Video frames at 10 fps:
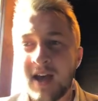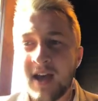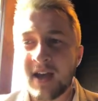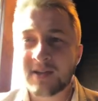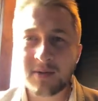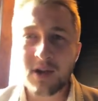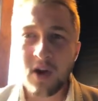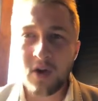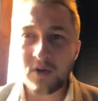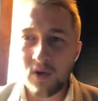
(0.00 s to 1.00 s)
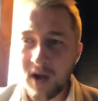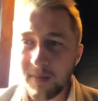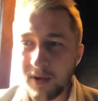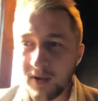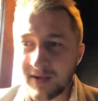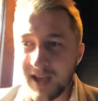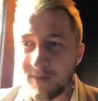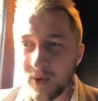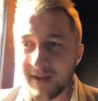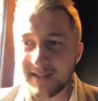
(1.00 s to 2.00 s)
So I'm just going to go through a couple of those key
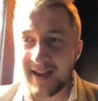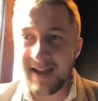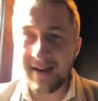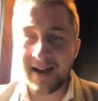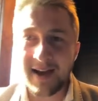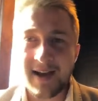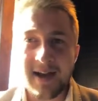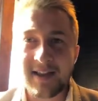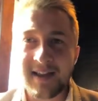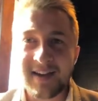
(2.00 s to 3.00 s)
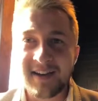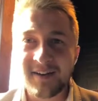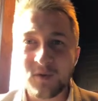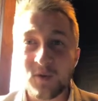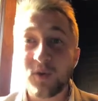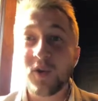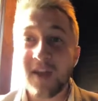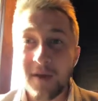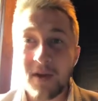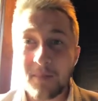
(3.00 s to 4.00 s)
points now, and then you've got
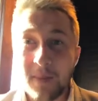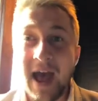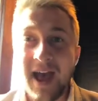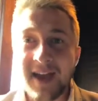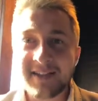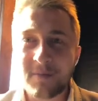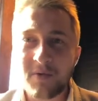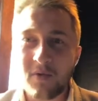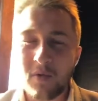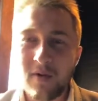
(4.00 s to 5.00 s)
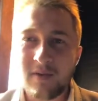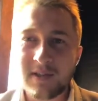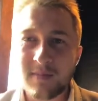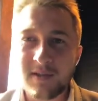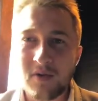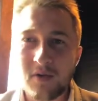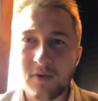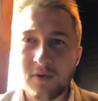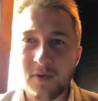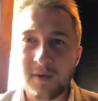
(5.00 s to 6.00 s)
that pack as a bit of a reference material
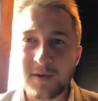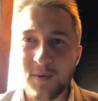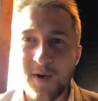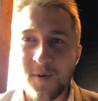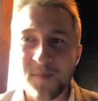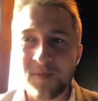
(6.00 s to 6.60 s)
for you as well.